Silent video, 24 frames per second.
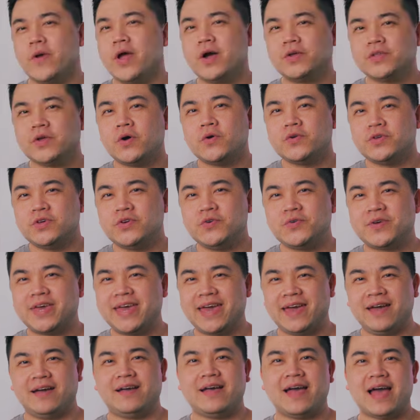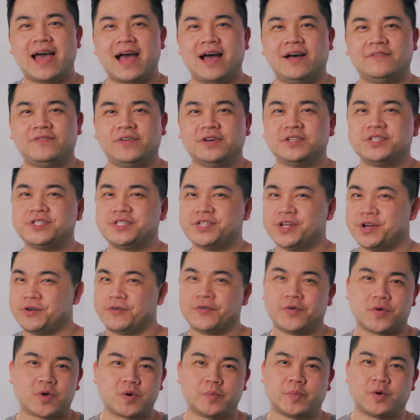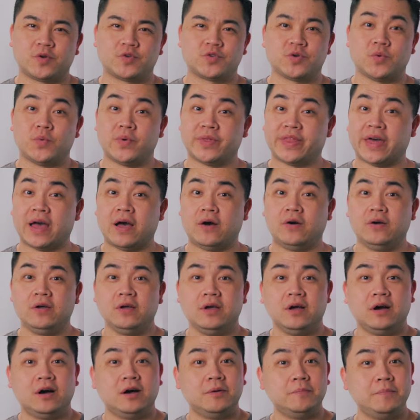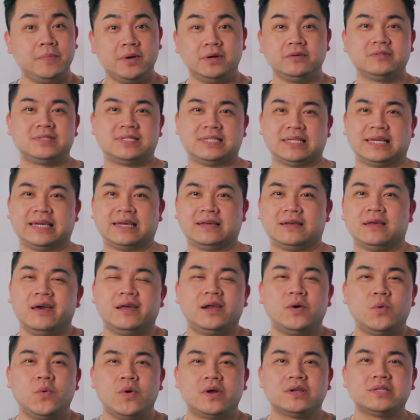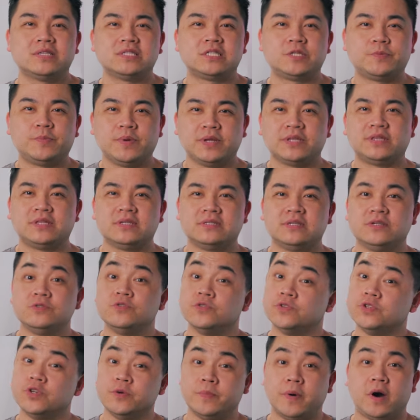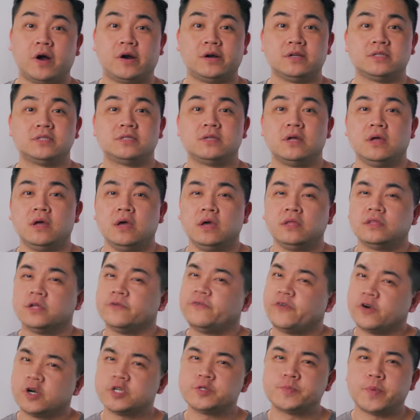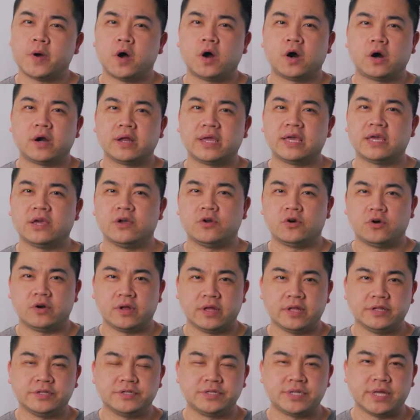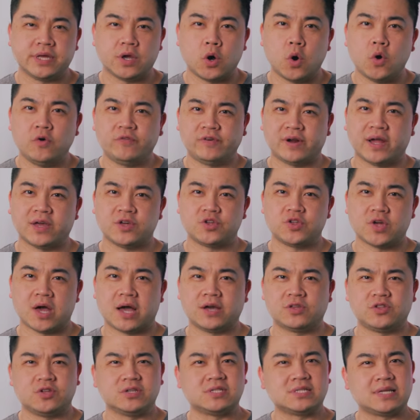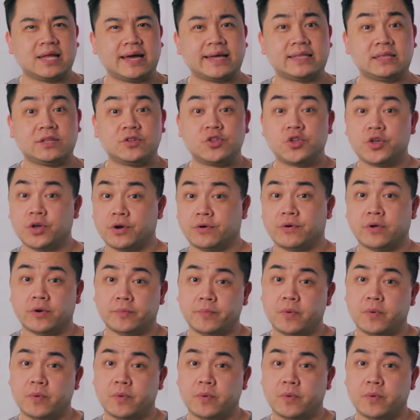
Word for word: We all know you can't have a cereal commercial without a milk scene, and I wanted to split this into two parts. The first part here is the overhead shot, just like the Cheerio